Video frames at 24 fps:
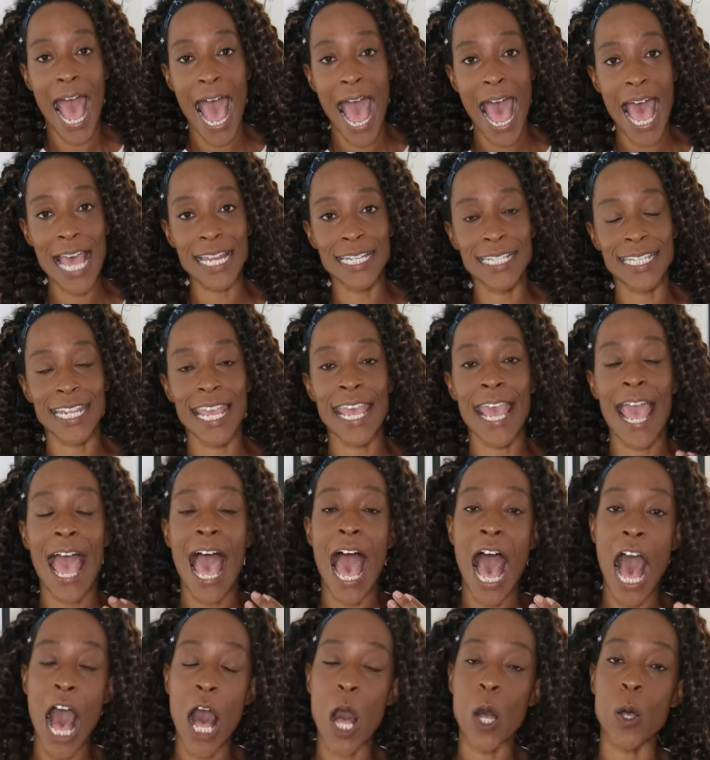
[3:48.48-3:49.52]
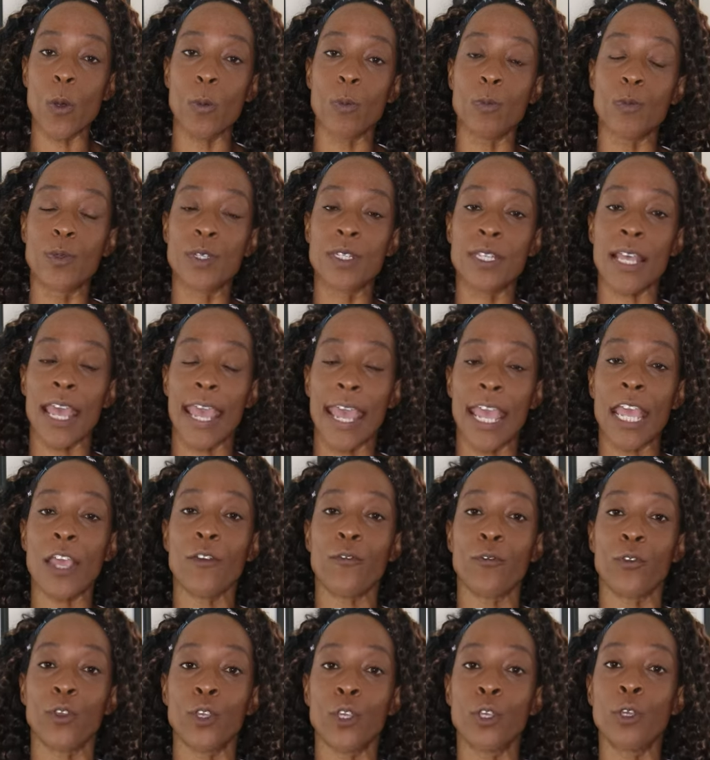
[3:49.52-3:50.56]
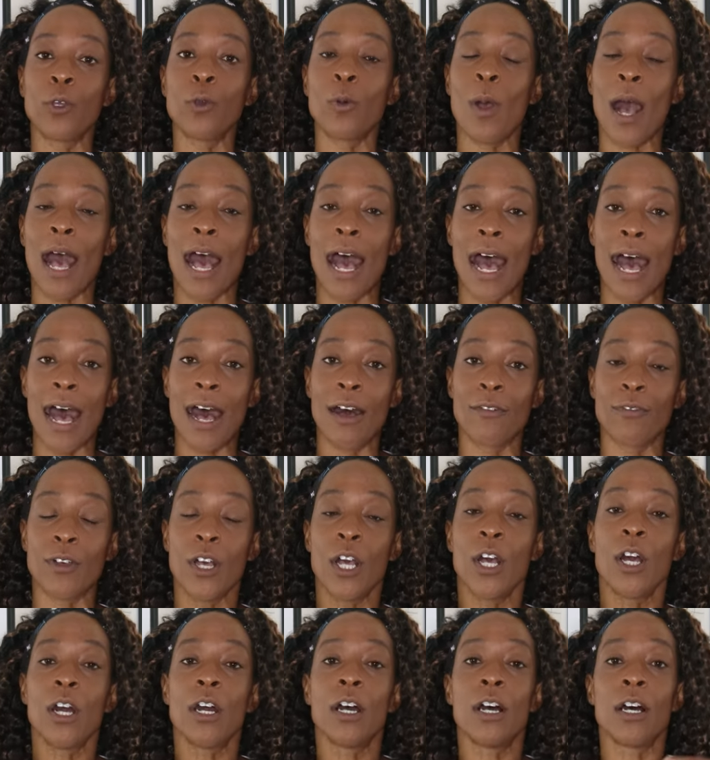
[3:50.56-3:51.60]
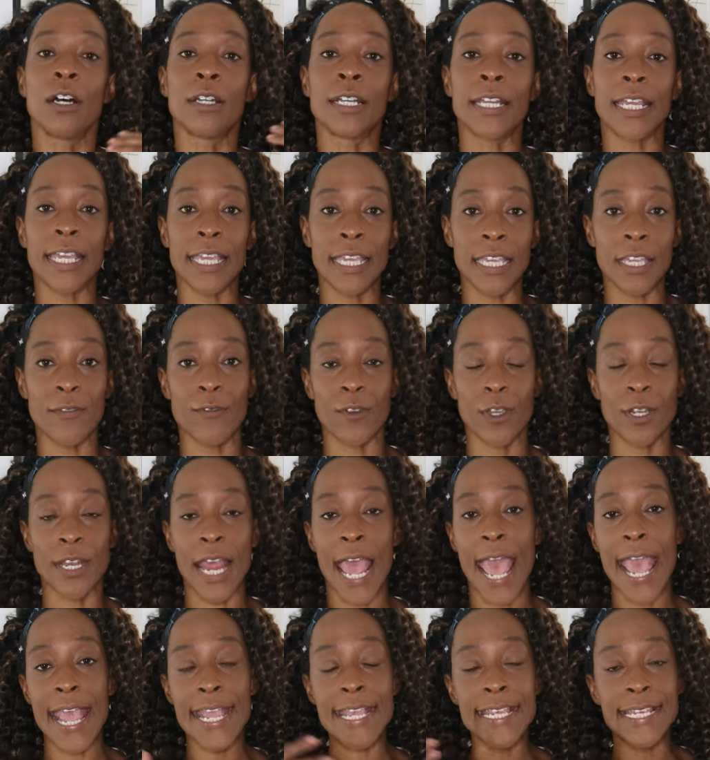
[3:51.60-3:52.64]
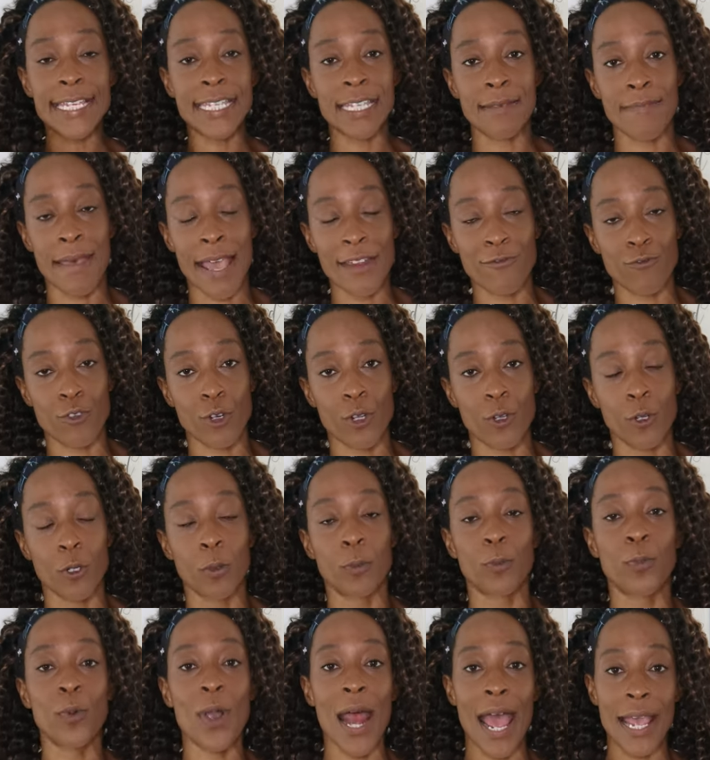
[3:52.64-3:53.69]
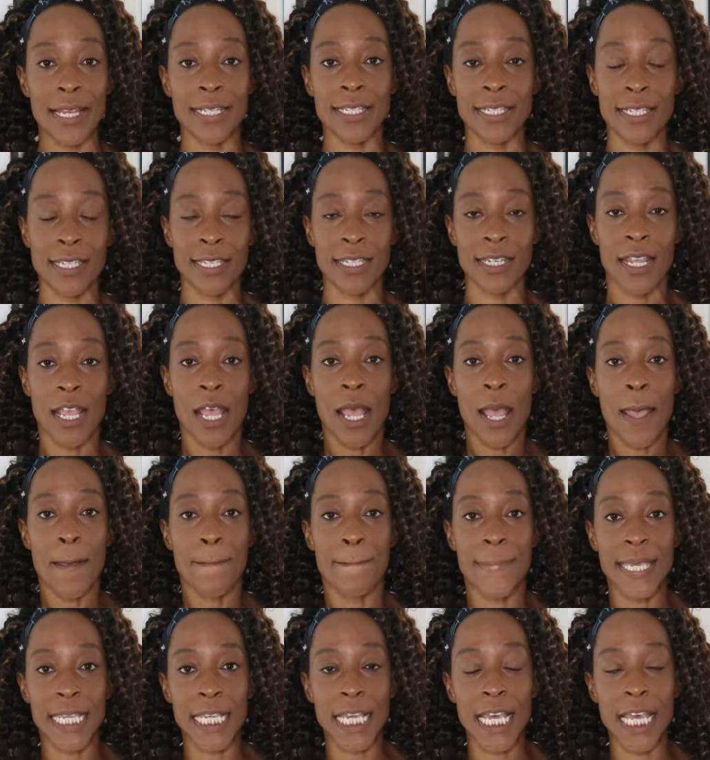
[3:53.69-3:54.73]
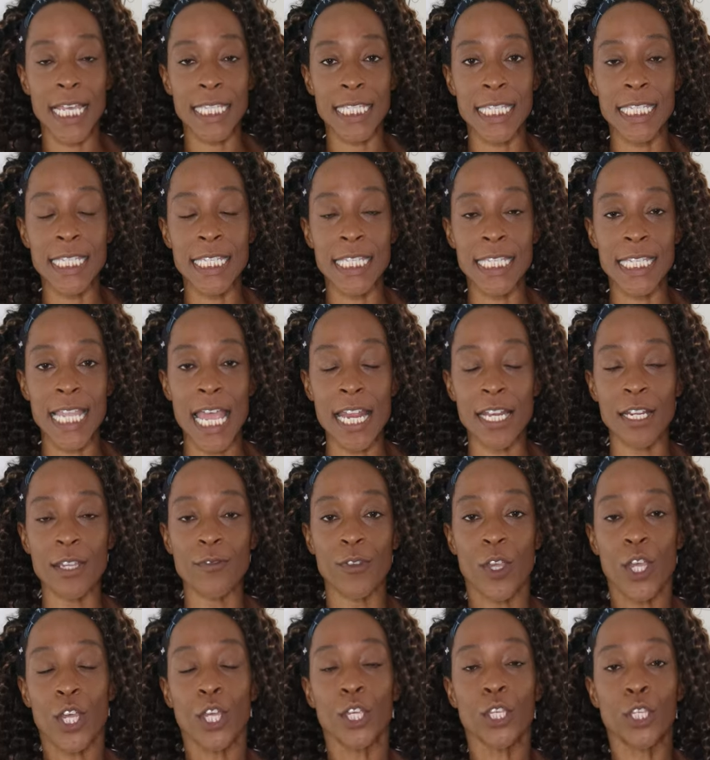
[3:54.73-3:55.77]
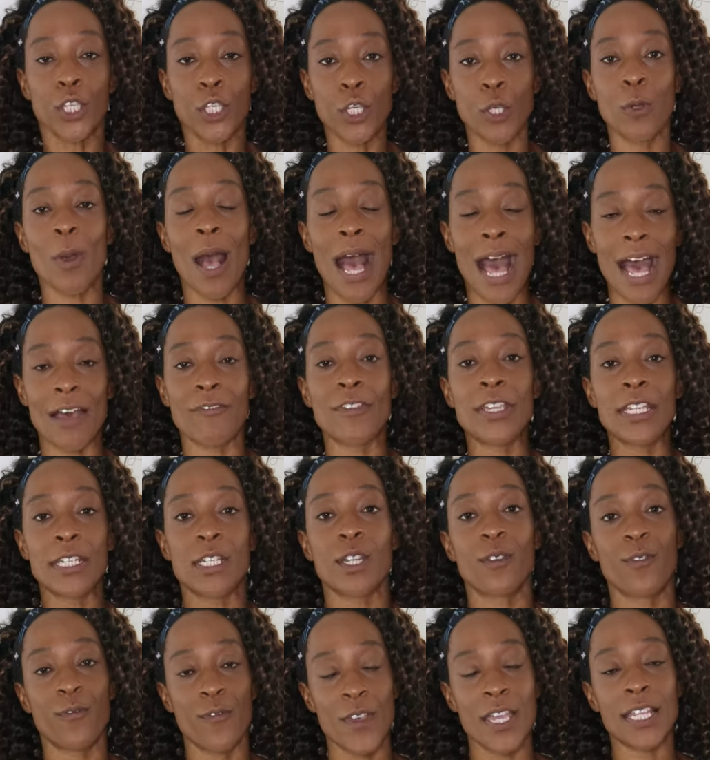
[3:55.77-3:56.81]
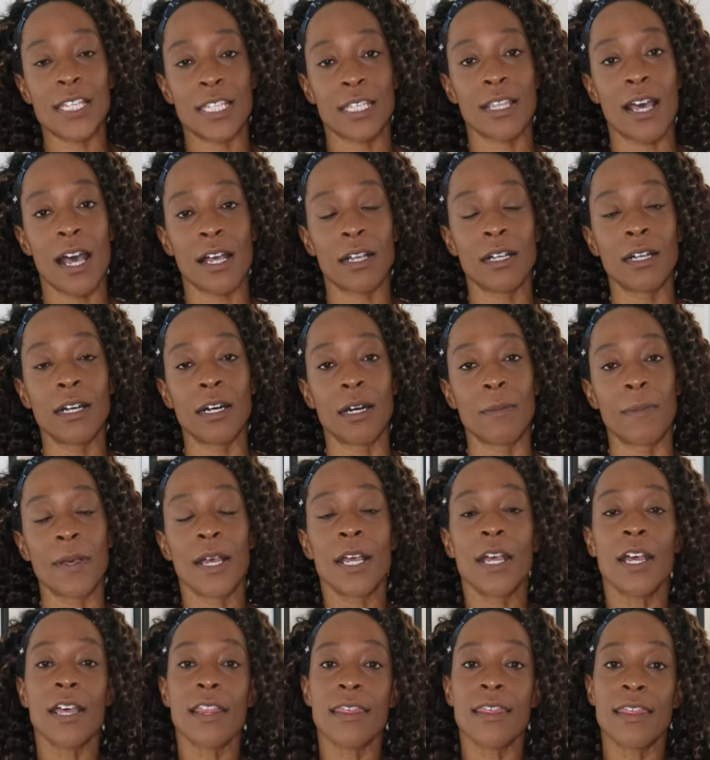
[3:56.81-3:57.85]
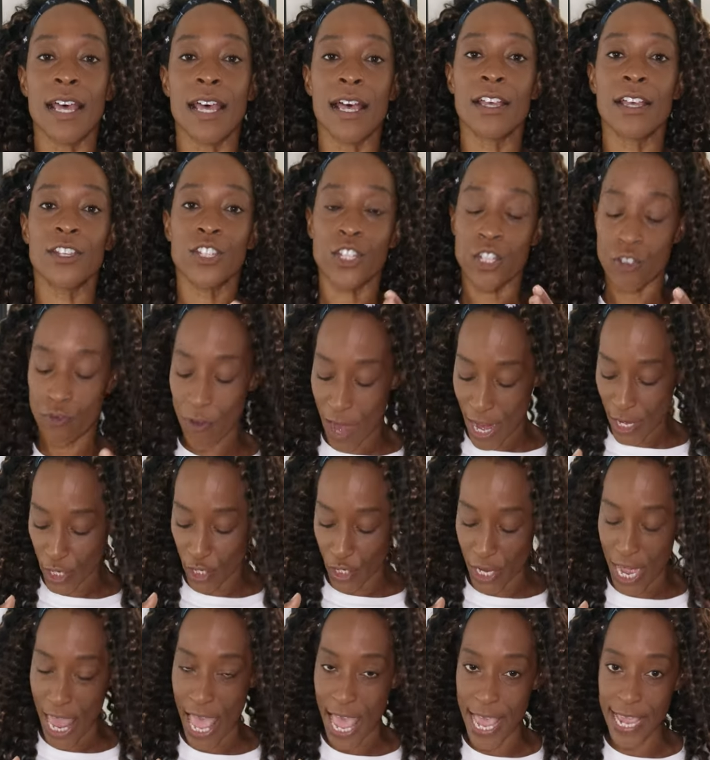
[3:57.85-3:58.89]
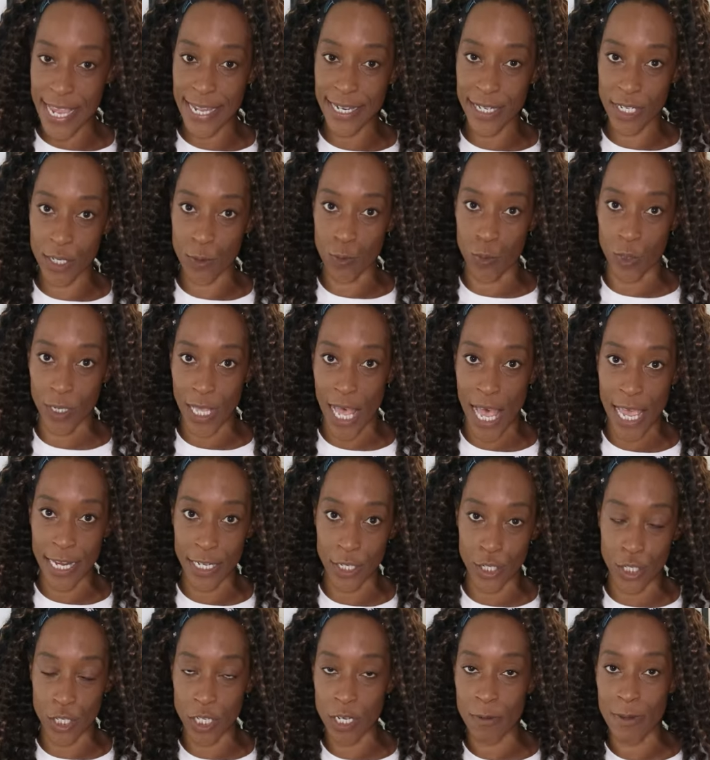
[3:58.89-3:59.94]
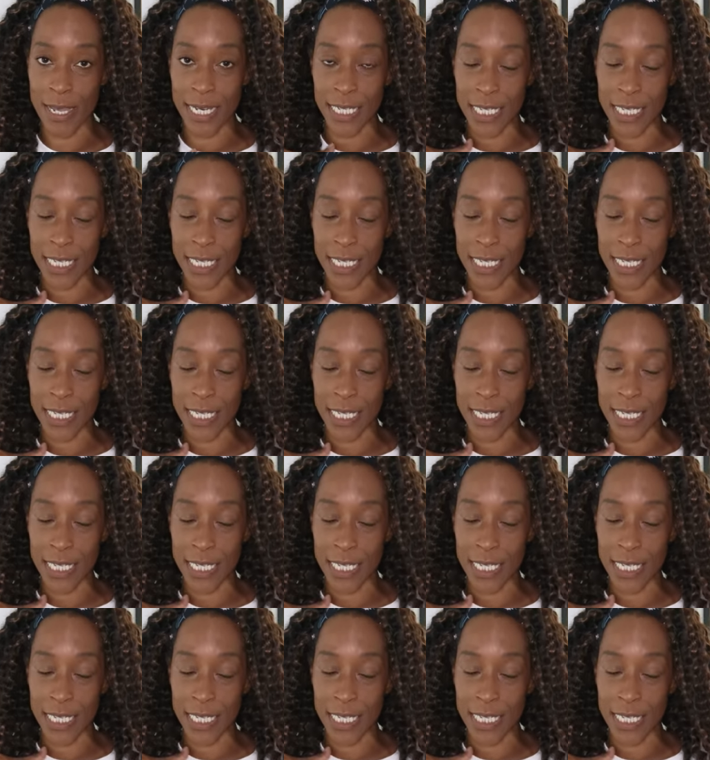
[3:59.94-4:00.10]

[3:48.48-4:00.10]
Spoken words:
and it helps if you have uneven asymmetrical breasts, because instead of you having to fit to that cup, the stretch lace will kind of do